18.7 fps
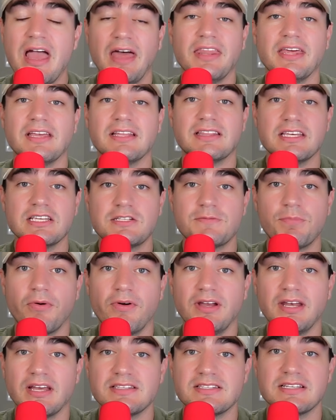I think at this
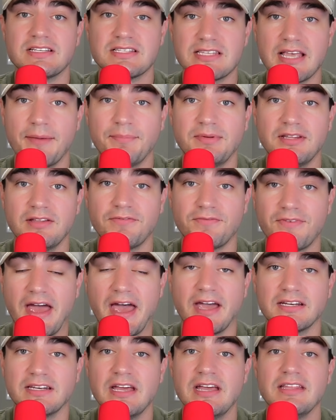point, has accepted the
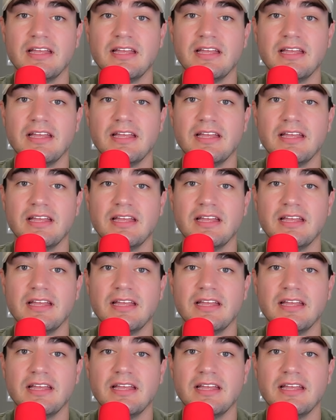fact